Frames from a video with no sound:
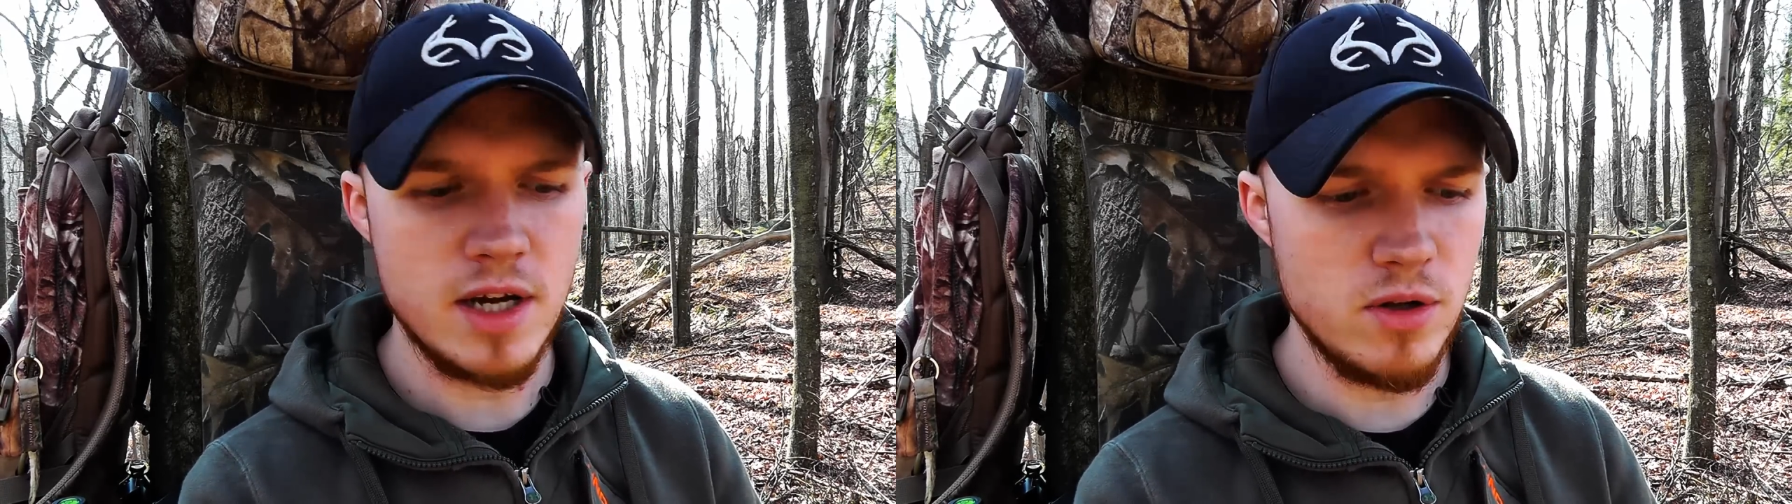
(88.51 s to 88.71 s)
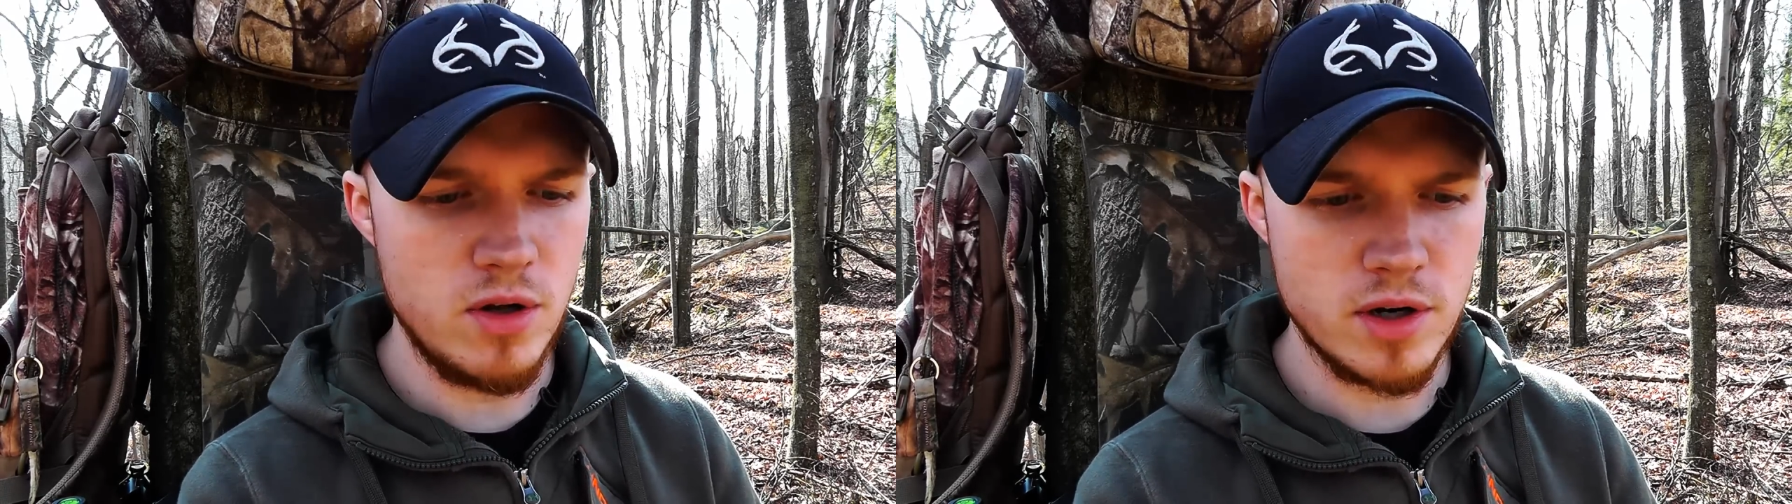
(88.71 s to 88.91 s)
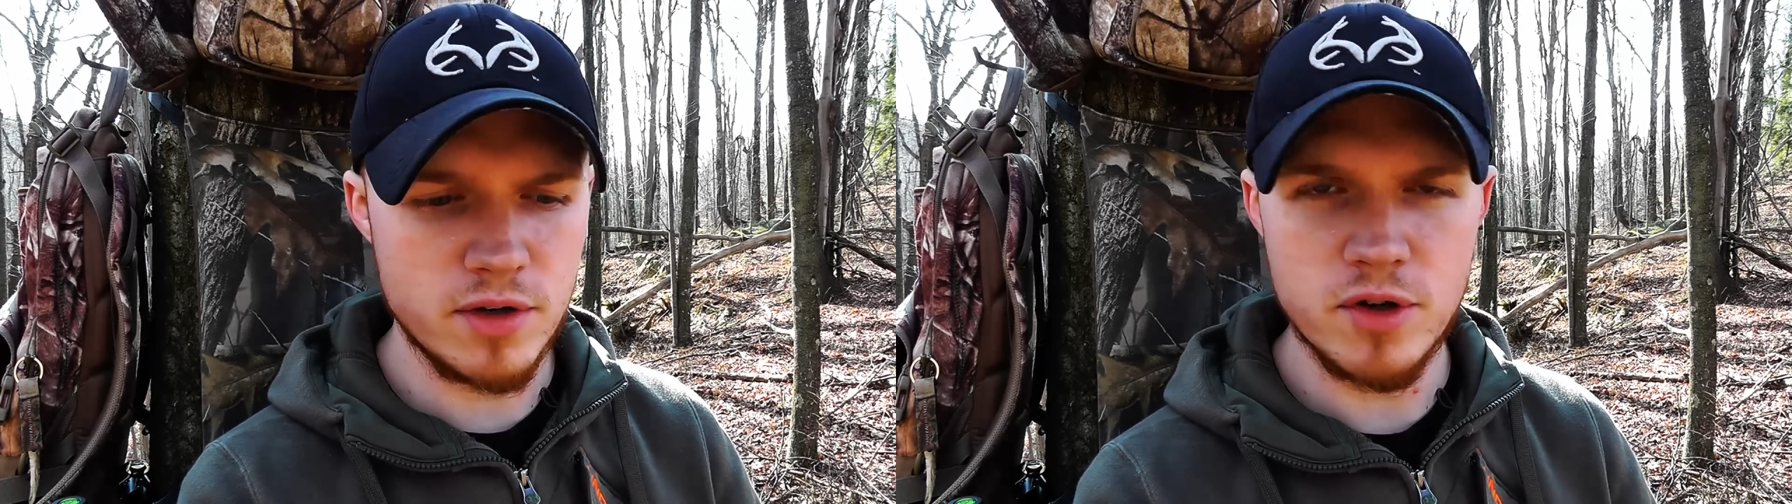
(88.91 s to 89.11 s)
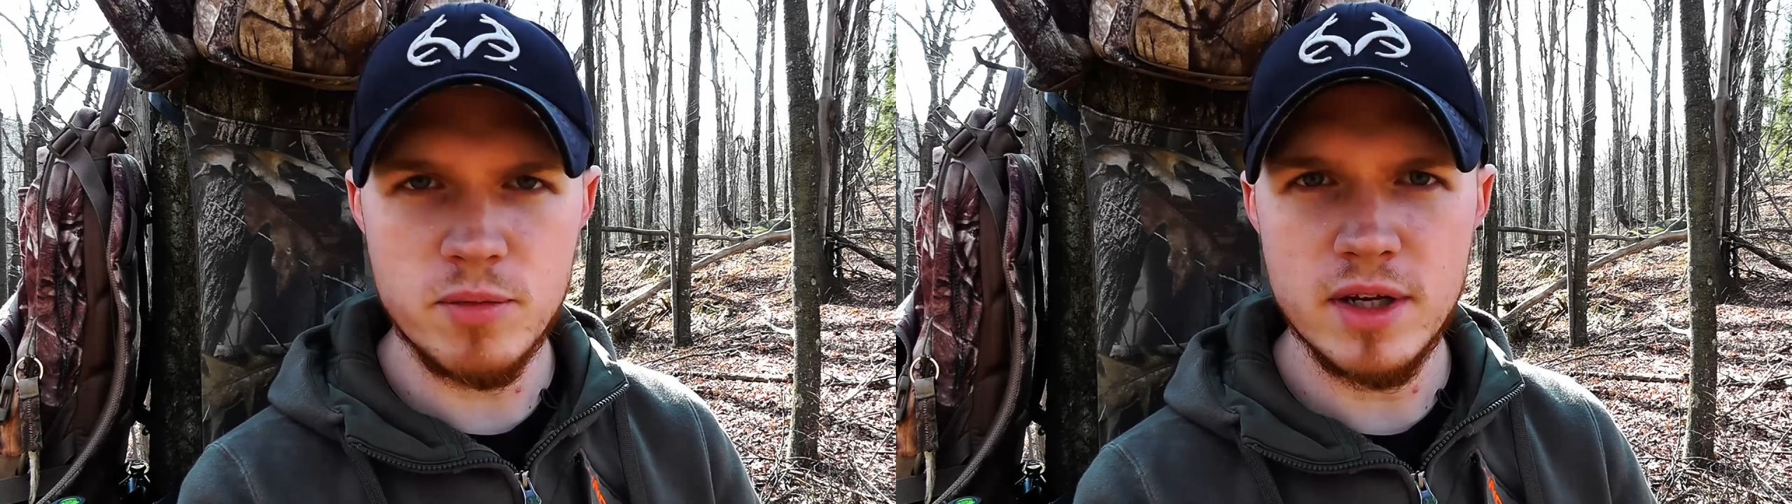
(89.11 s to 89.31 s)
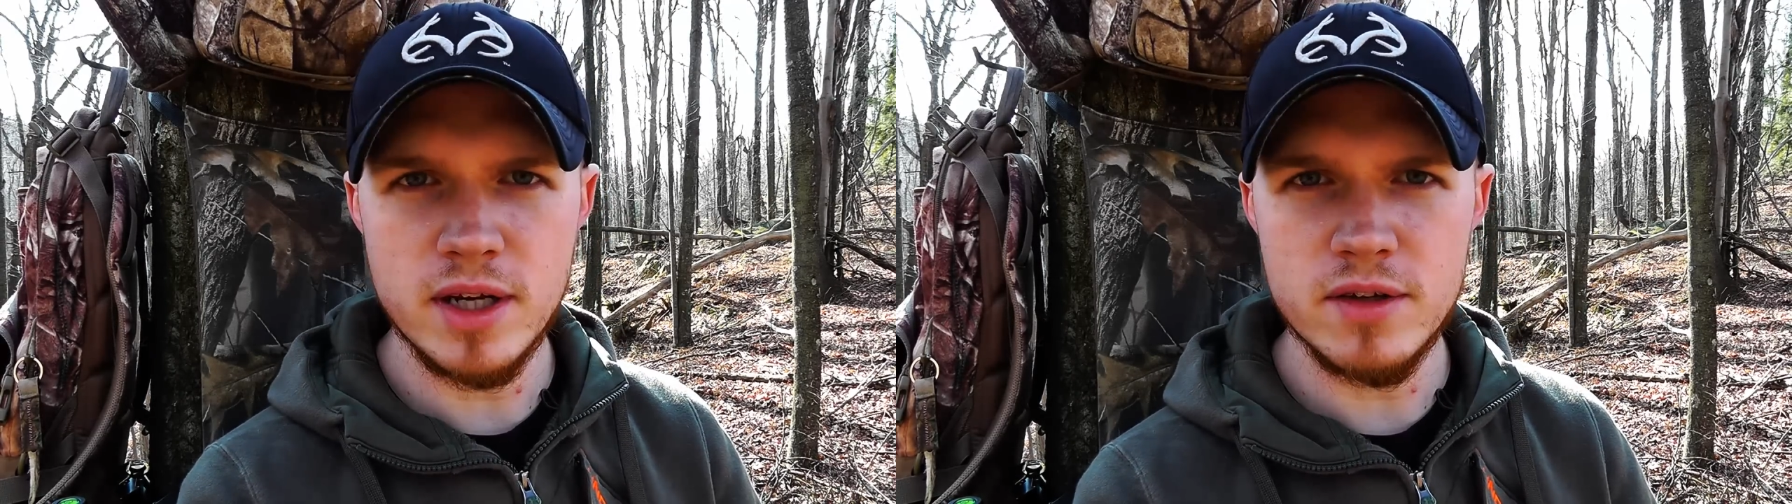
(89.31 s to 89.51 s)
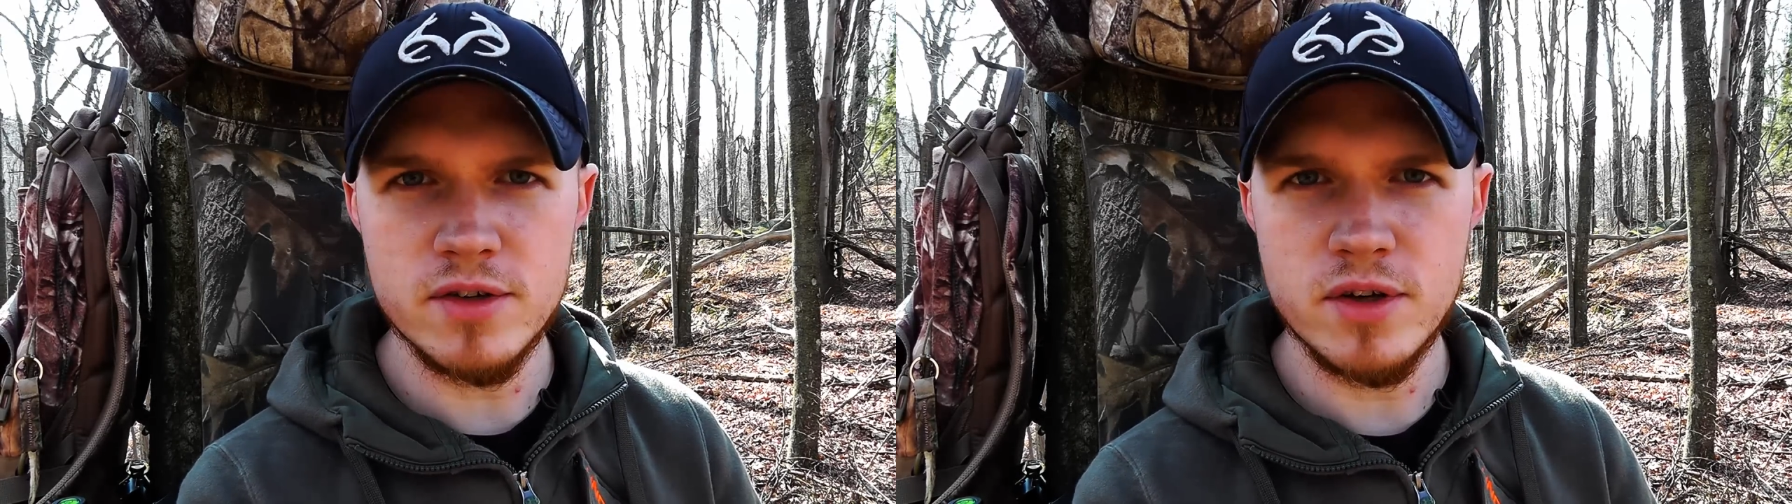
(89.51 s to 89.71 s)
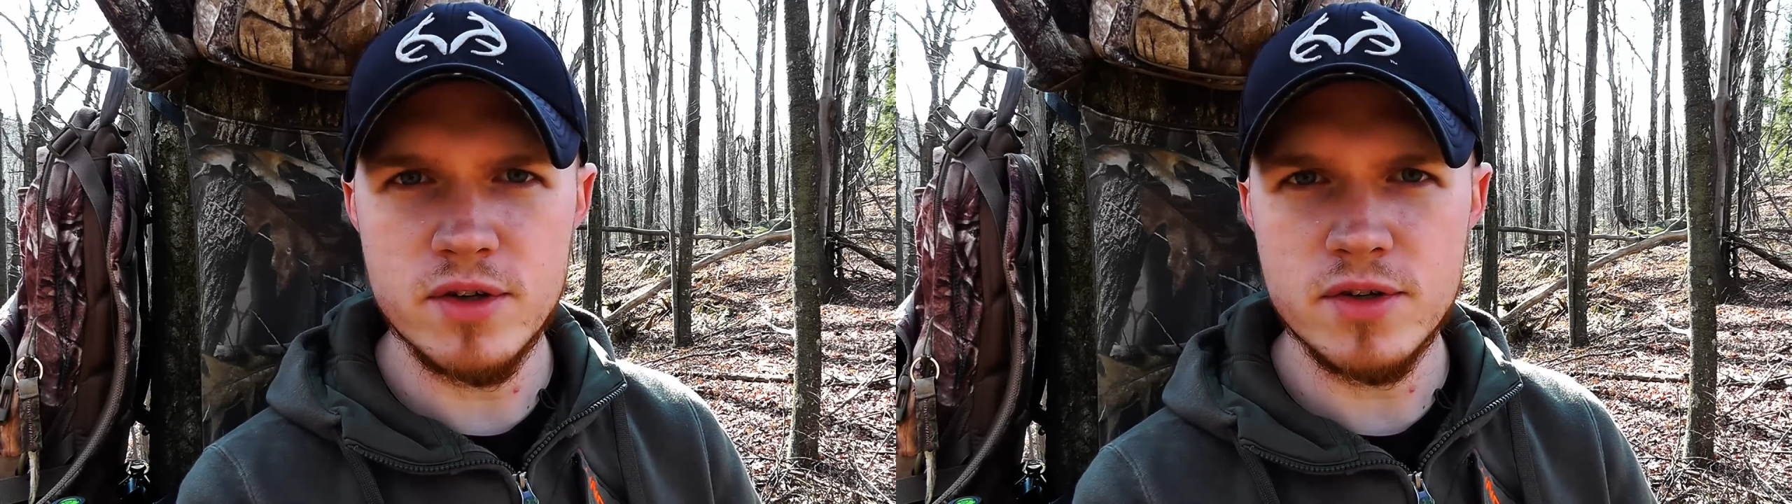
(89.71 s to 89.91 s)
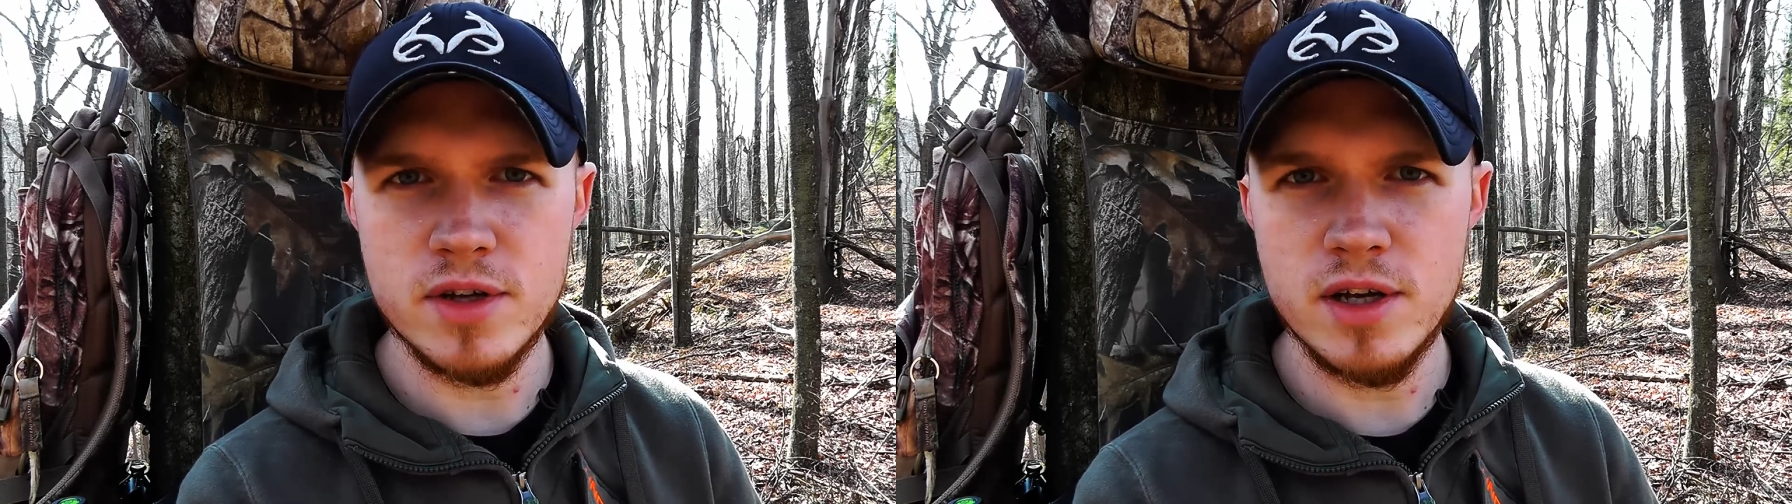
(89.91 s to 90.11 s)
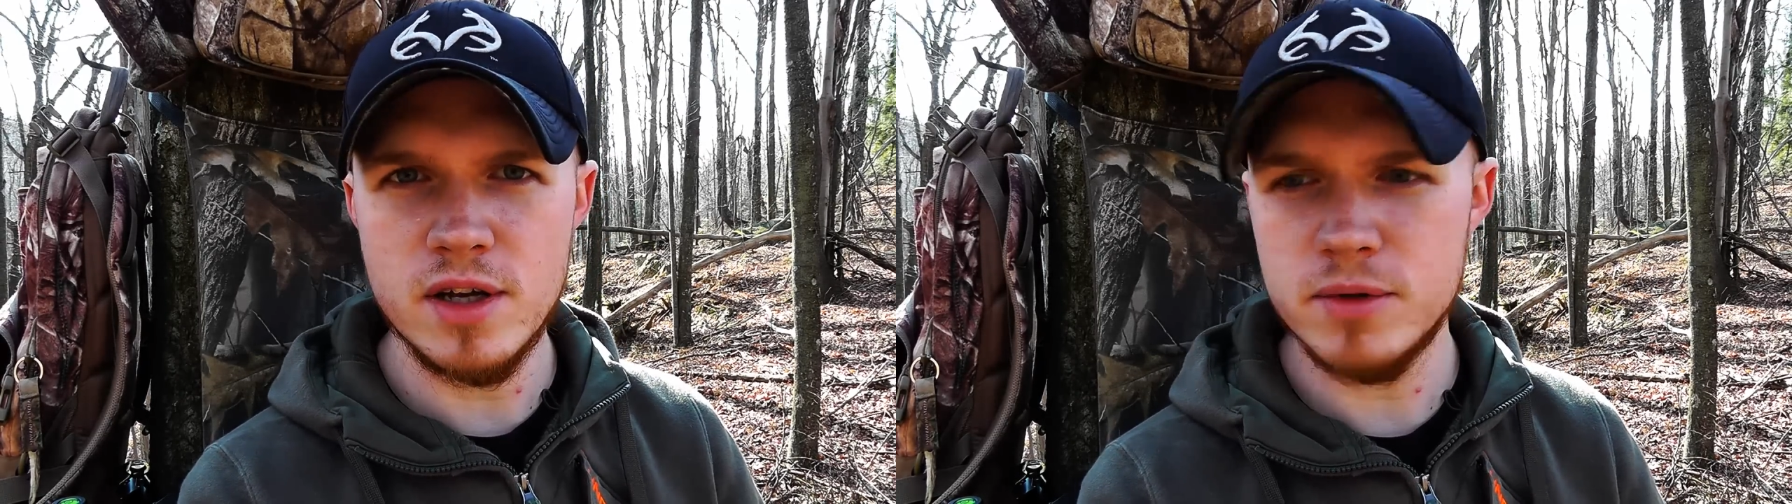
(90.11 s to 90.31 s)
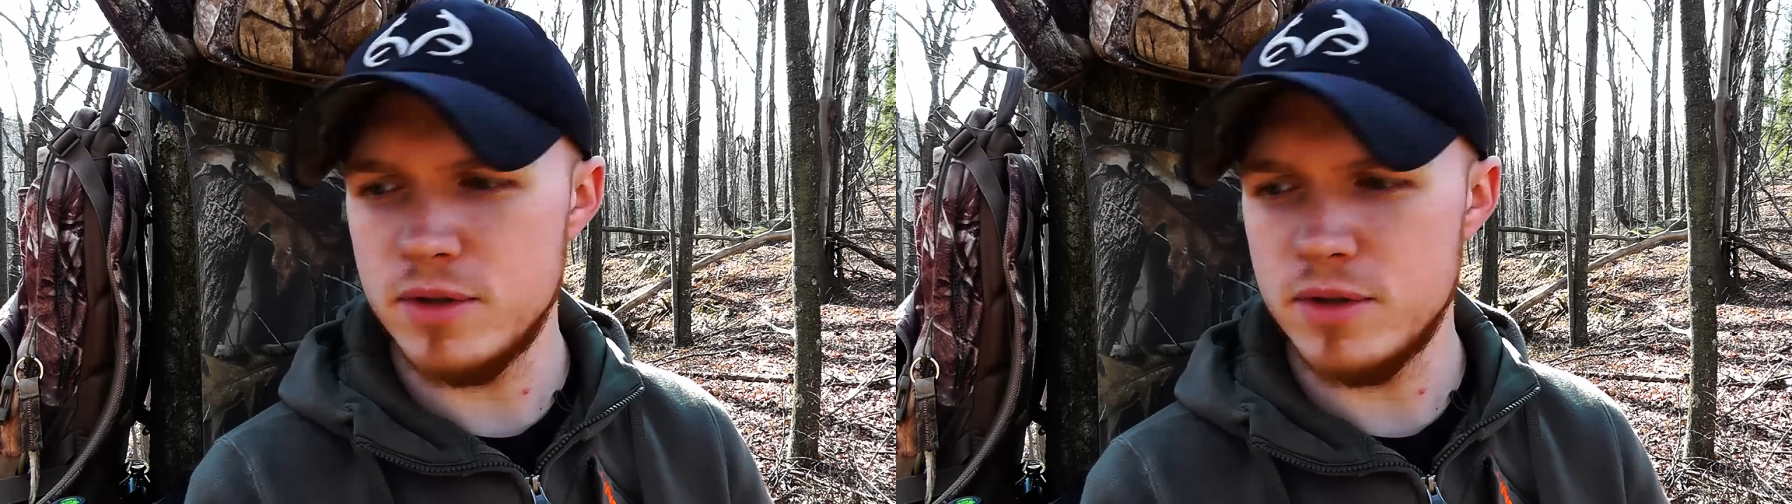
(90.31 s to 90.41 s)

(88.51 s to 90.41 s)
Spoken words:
how long it took me to get this all set up,